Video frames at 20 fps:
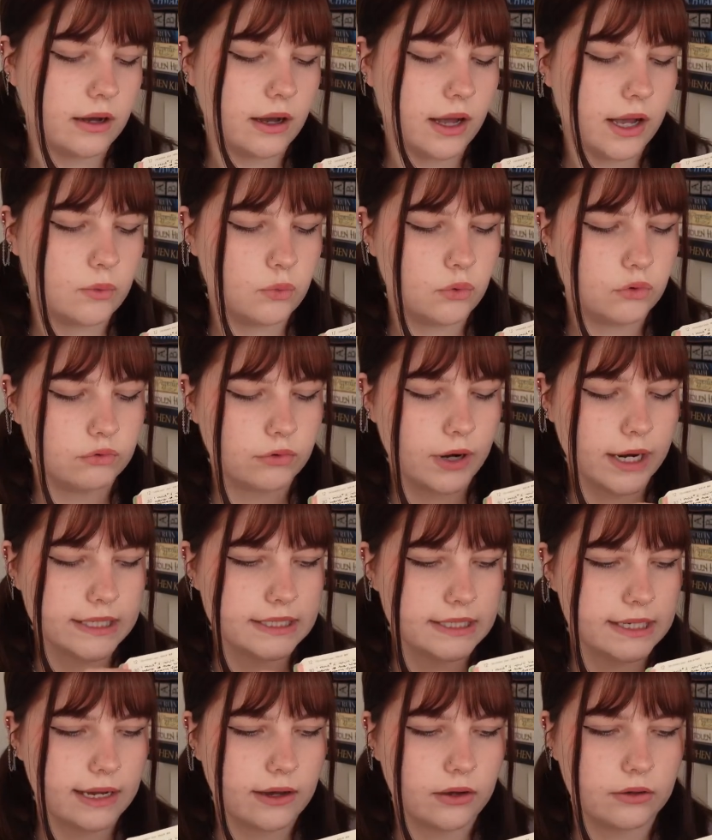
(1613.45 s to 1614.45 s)
I will write
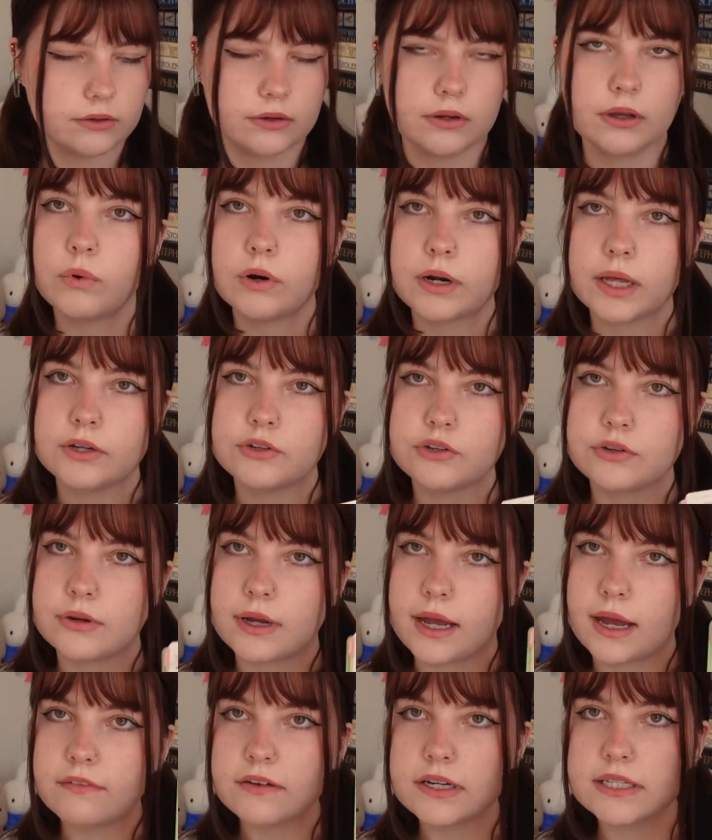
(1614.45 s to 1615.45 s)
down what I do
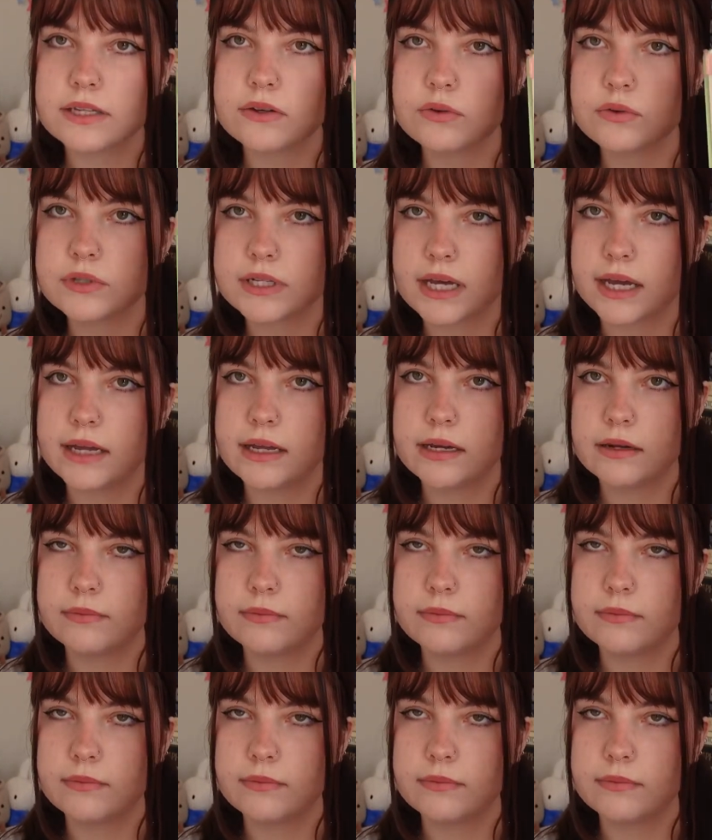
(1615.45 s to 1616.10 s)
every single day